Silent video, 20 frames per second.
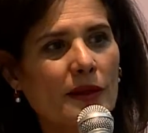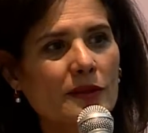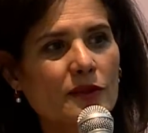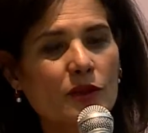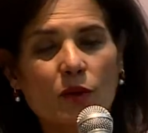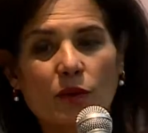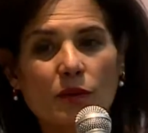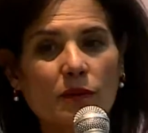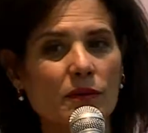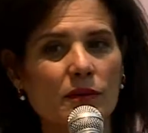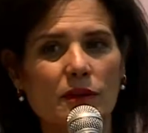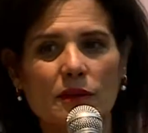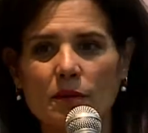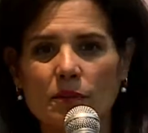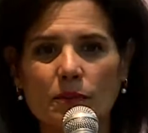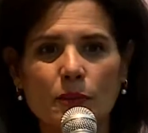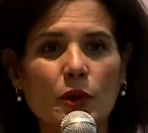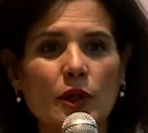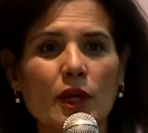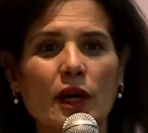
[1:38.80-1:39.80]
So
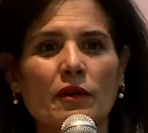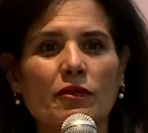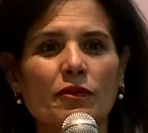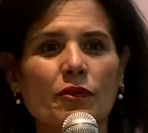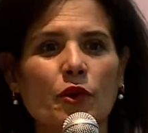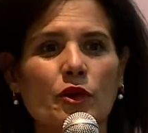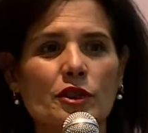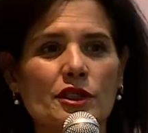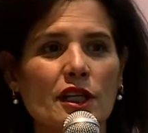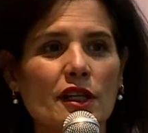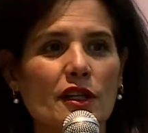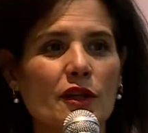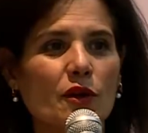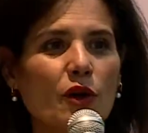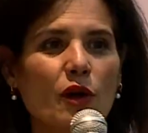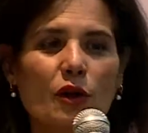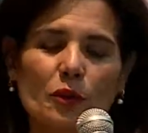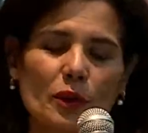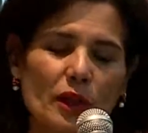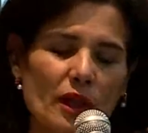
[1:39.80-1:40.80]
put a
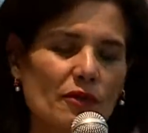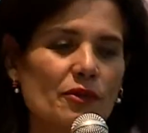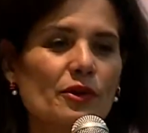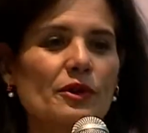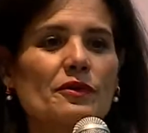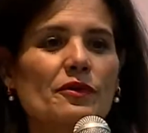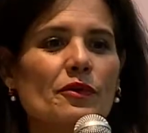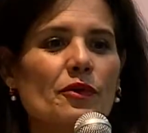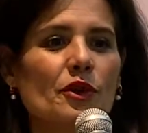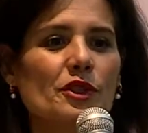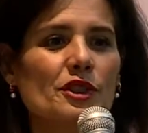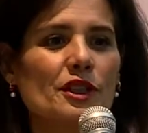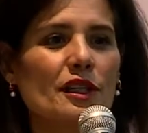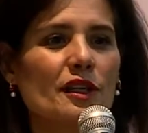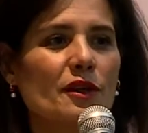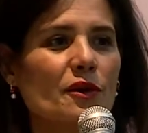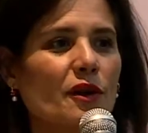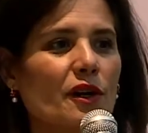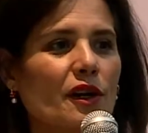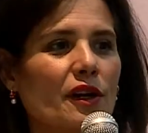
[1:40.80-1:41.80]
14-year-old with a
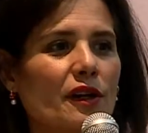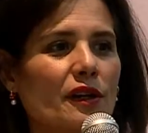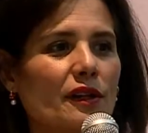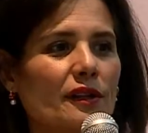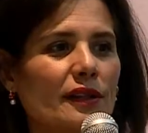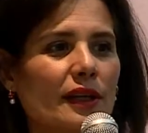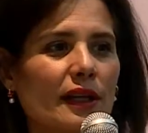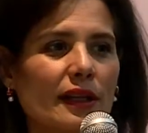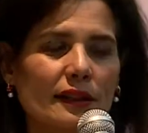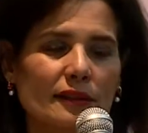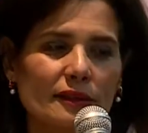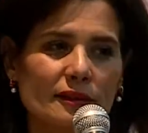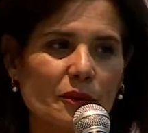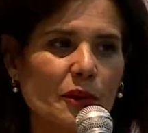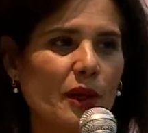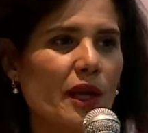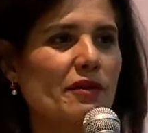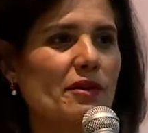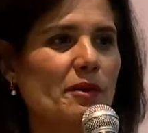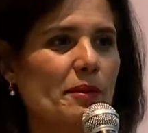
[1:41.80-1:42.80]
14-year-old girl, and
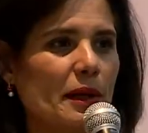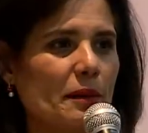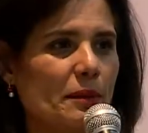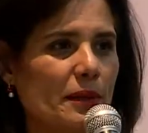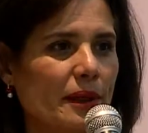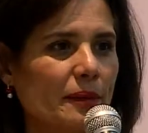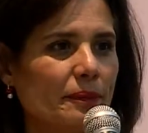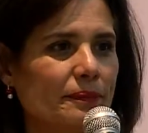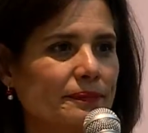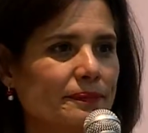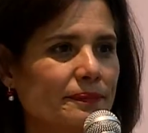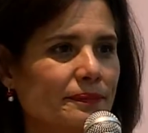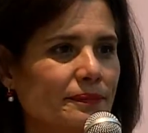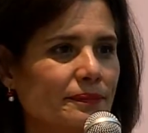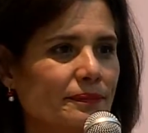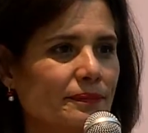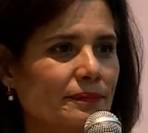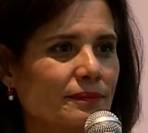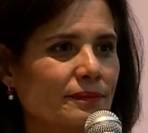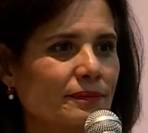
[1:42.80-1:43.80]
we have a baby
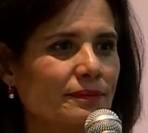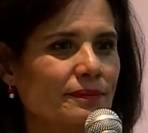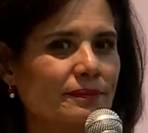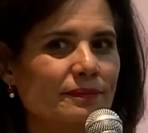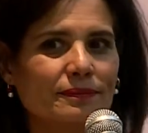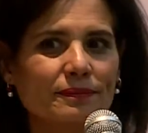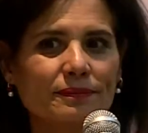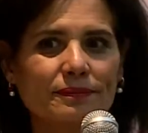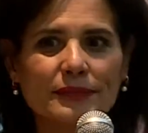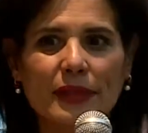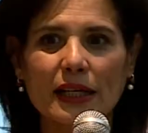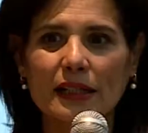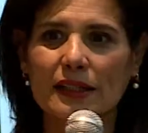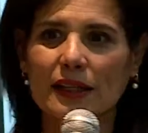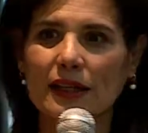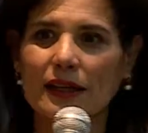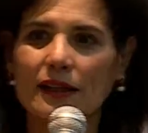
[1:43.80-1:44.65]
at the